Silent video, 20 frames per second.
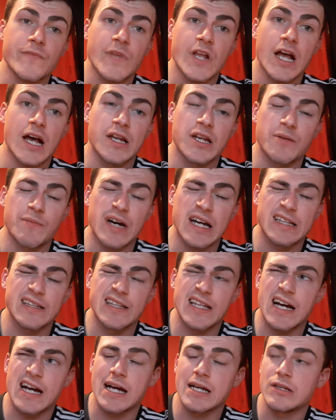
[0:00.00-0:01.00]
and Amad
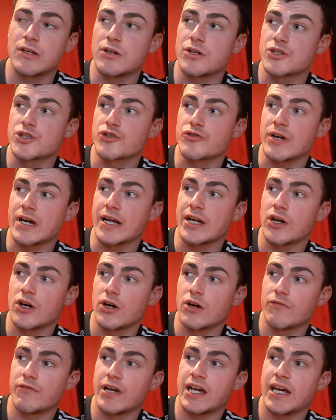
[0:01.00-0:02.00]
Diallo
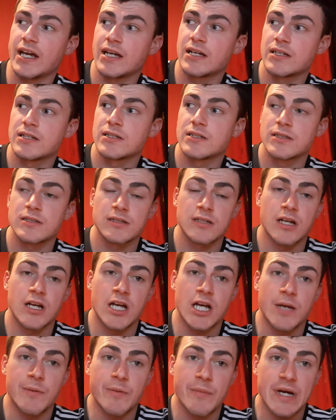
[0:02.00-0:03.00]
Traore.
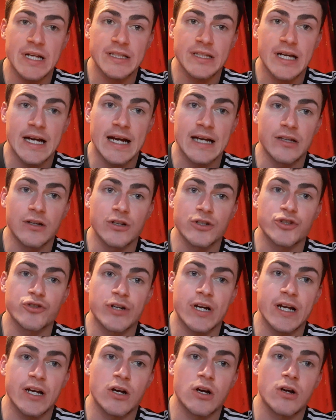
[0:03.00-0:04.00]
Amad Diallo
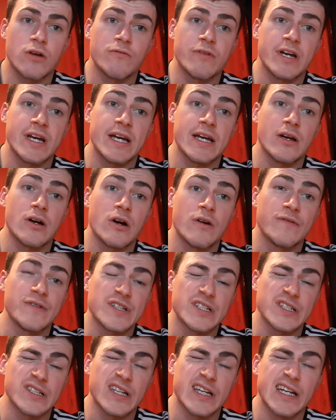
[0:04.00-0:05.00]
Traore
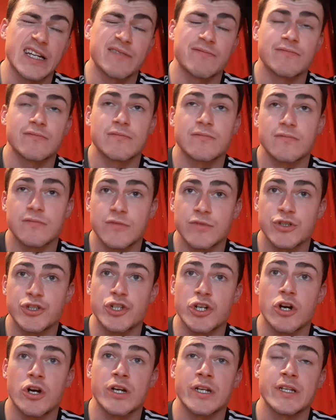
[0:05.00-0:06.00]
obviously
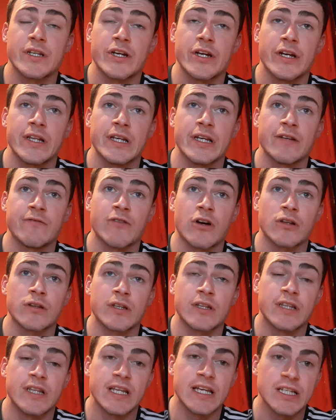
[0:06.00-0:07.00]
joined earlier
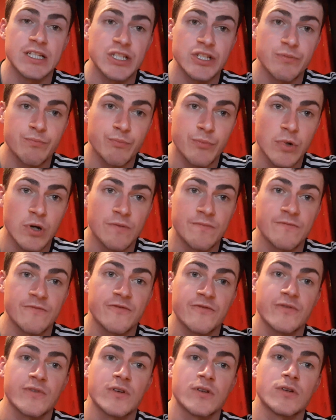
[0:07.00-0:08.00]
on this
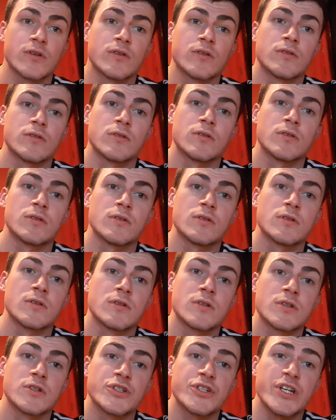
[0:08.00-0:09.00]
month.
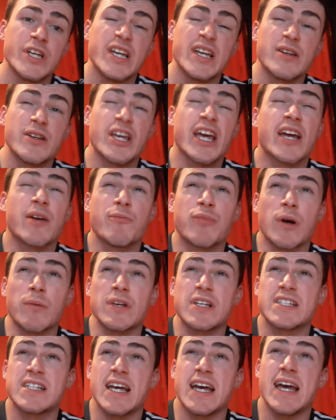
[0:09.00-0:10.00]
So you can
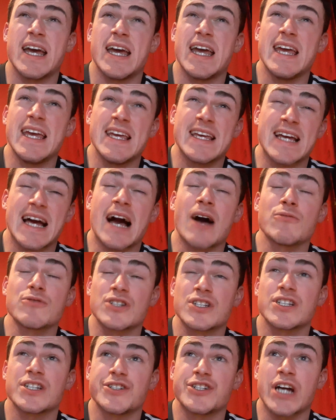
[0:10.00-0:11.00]
probably say he
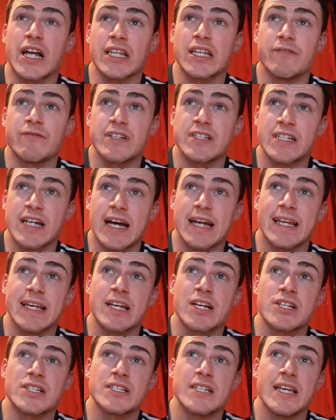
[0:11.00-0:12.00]
counts as a January signing
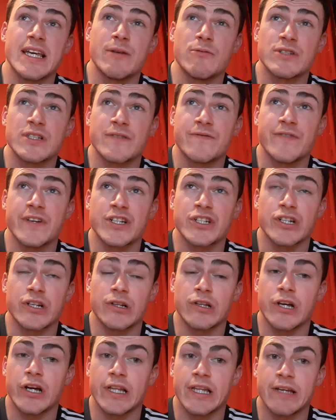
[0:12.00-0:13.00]
because it was
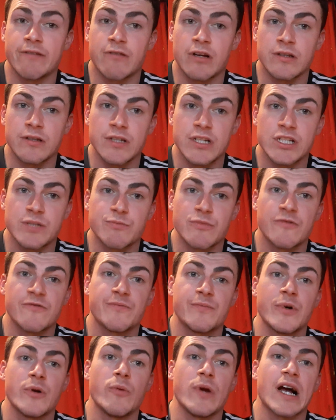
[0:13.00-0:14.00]
official earlier on this
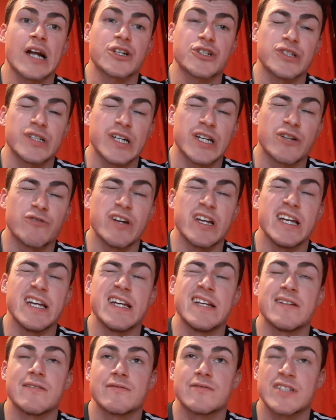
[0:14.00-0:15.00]
month, but we actually
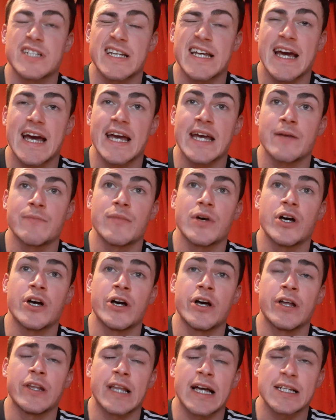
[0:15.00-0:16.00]
agreed to get him
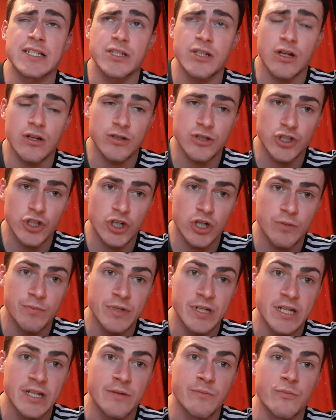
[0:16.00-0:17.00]
last
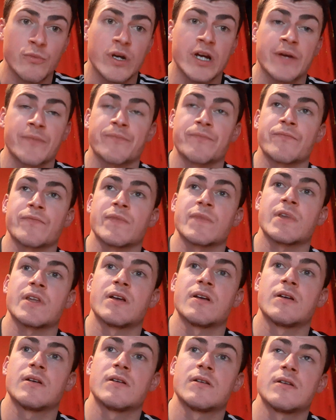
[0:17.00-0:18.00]
October, didn't we?
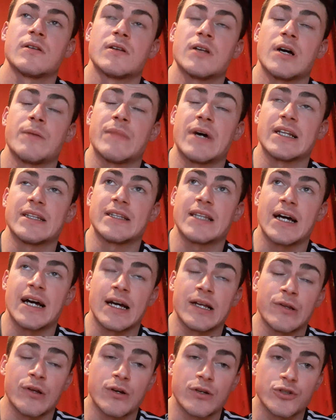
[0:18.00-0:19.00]
Amad
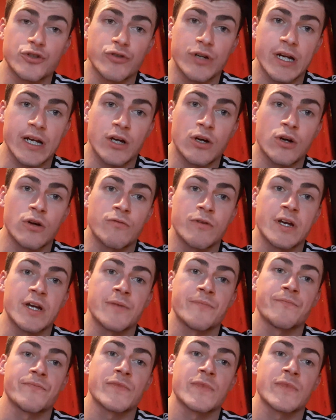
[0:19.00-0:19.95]
Diallo Traore.